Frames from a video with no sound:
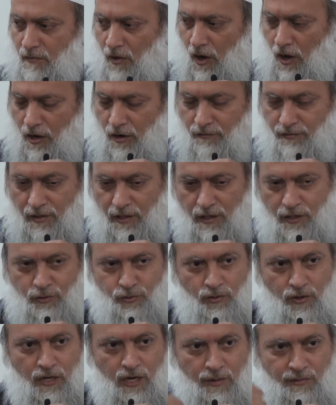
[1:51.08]
All of
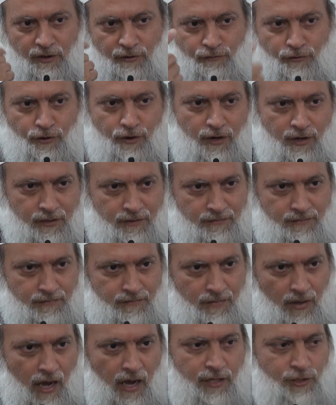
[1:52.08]
these were coming for
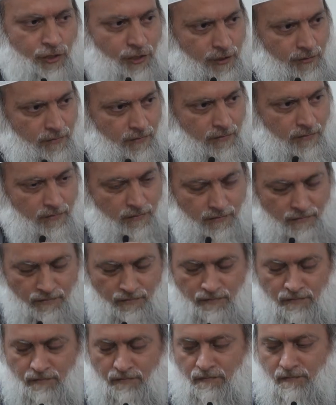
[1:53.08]
Hajj.
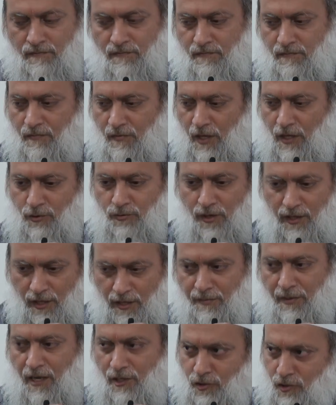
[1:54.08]
That's why
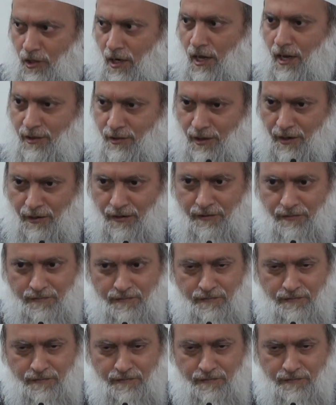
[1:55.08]
they made salat there.